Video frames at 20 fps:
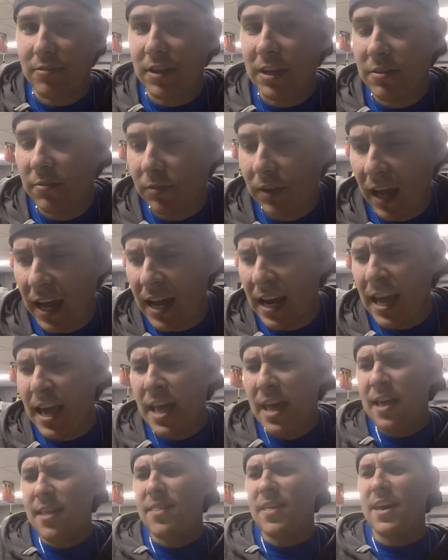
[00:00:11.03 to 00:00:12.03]
in flight,
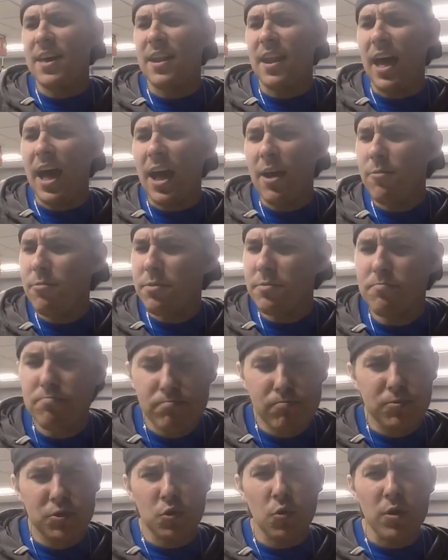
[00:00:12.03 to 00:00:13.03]
that I would
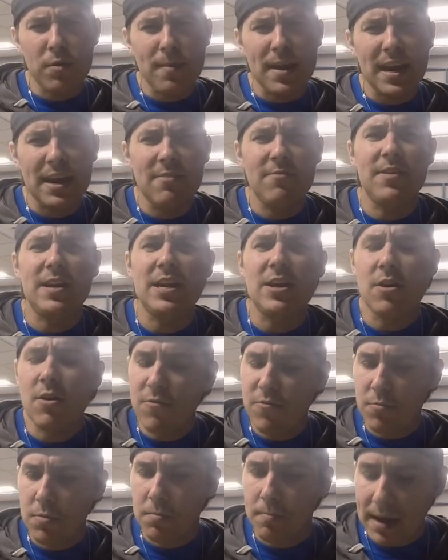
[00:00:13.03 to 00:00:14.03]
sort of make a video
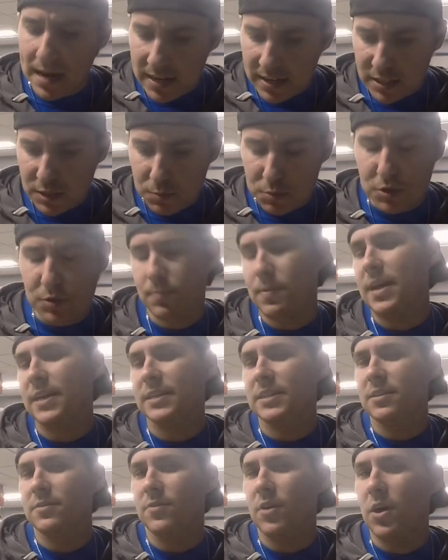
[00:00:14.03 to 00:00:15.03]
from a maintenance
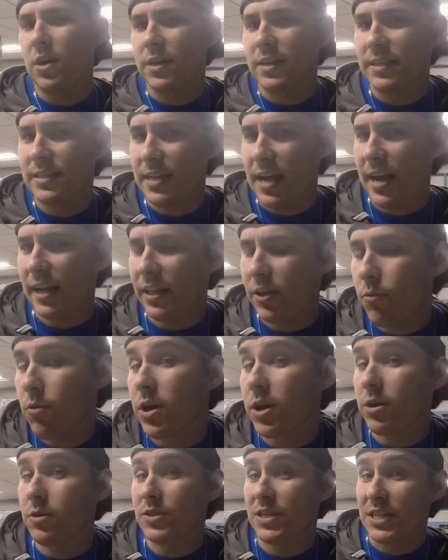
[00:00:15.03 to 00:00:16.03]
perspective on exactly what
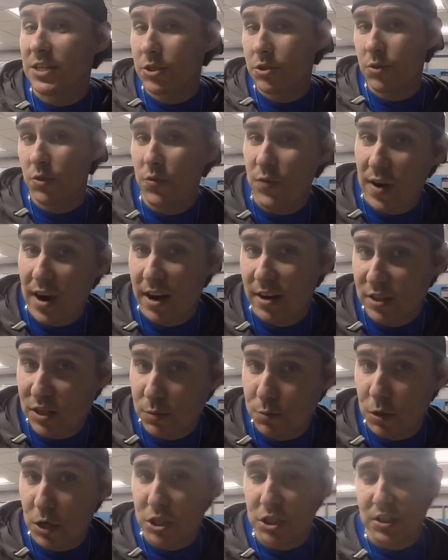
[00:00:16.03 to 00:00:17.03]
goes into a fire
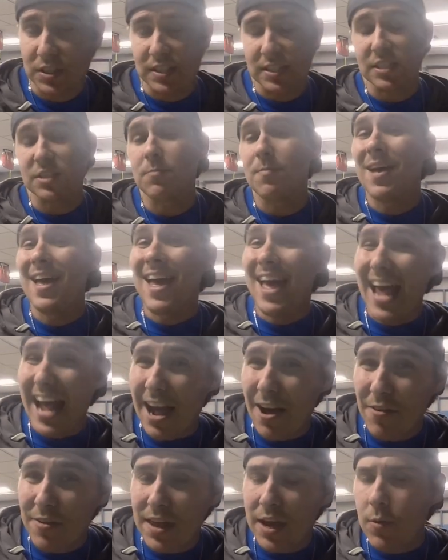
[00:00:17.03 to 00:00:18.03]
suppression system,
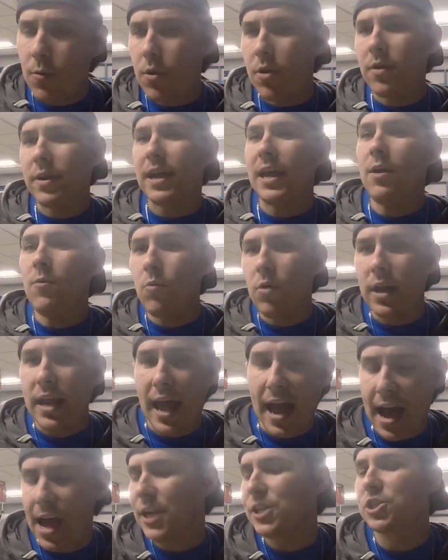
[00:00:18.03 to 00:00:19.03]
how they work, and what
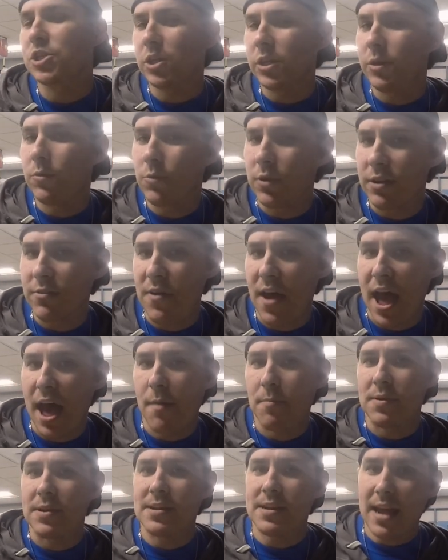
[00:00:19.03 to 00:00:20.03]
actually would have
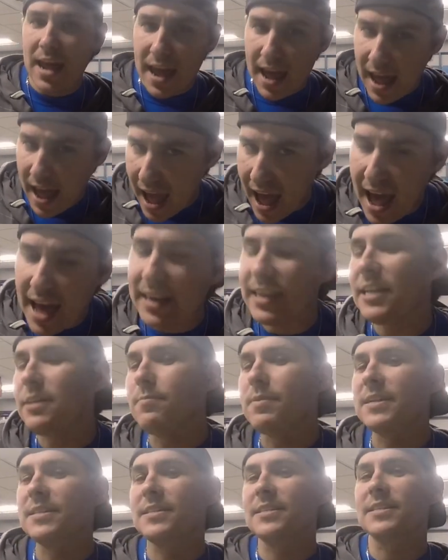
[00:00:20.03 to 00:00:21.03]
happened had he
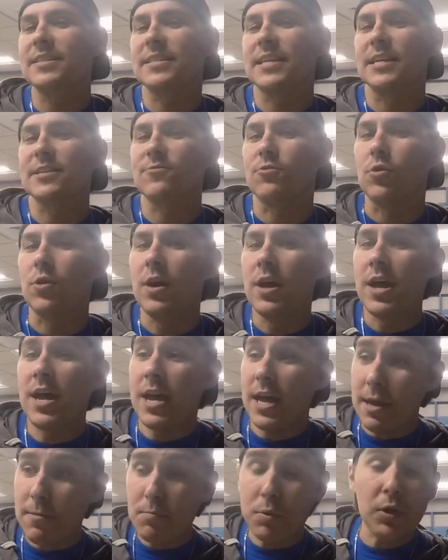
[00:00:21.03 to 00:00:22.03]
been successful
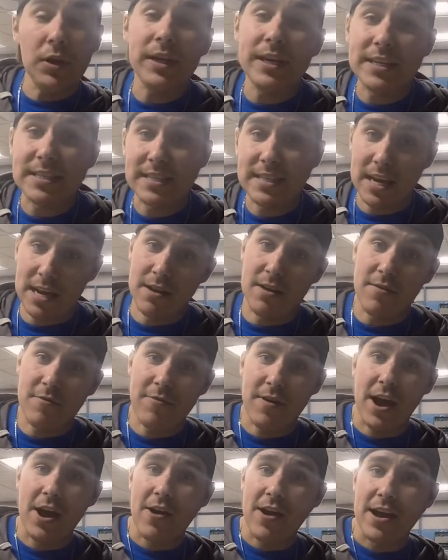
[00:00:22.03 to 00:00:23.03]
in pulling said
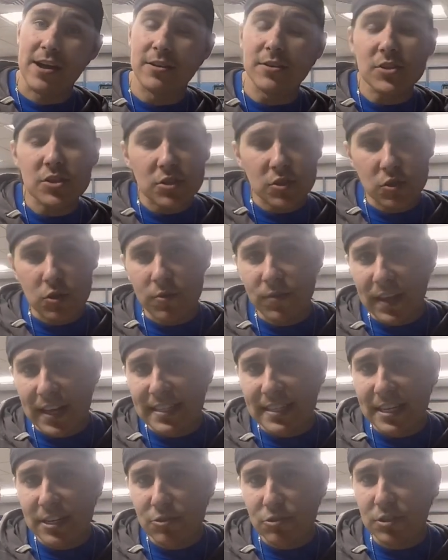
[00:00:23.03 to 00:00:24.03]
fire handles. So if
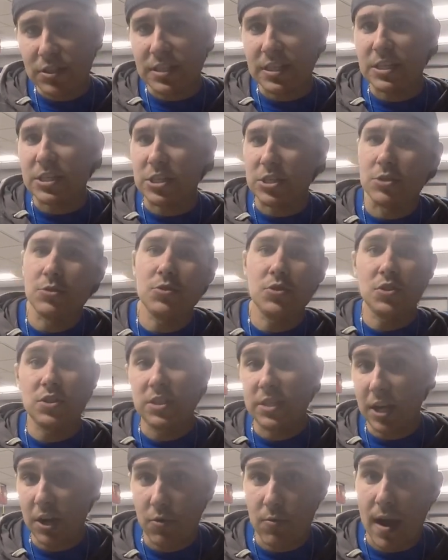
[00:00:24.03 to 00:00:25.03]
that's interesting to you,
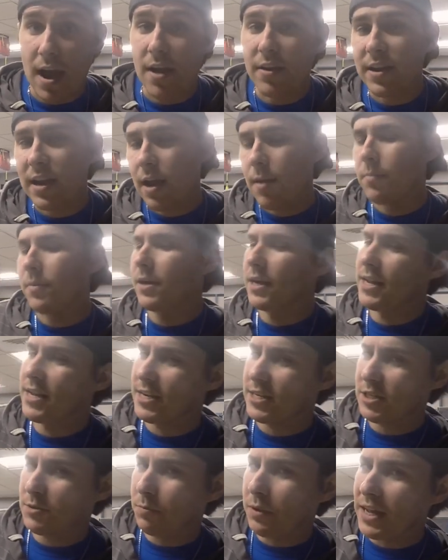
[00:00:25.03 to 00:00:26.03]
stick around and I'm going to
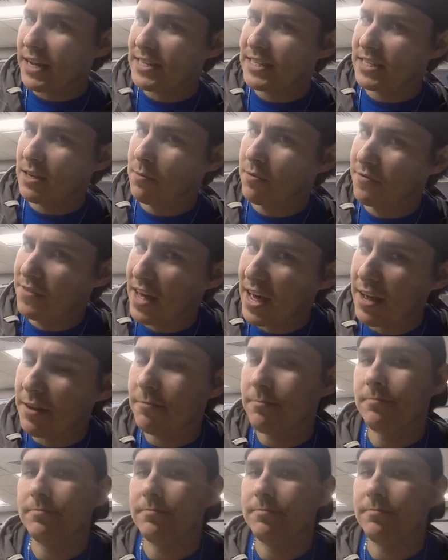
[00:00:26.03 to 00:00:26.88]
explain some of that.